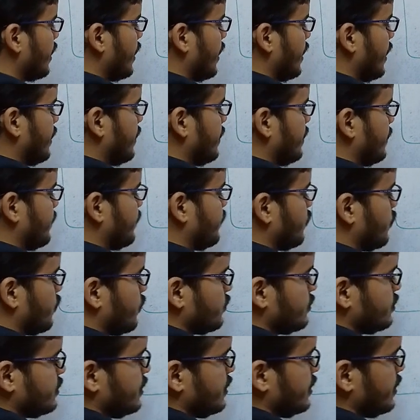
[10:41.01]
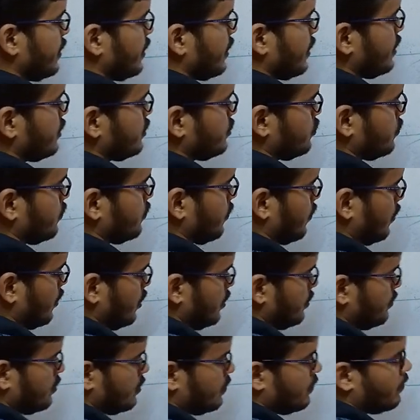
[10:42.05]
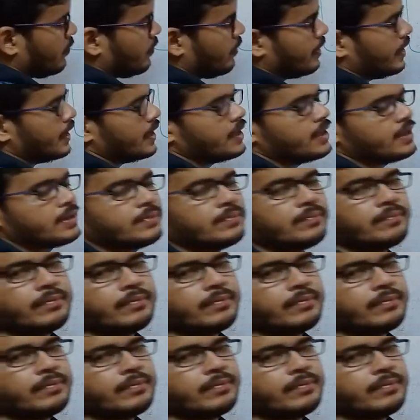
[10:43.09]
and porosity equals to volume of void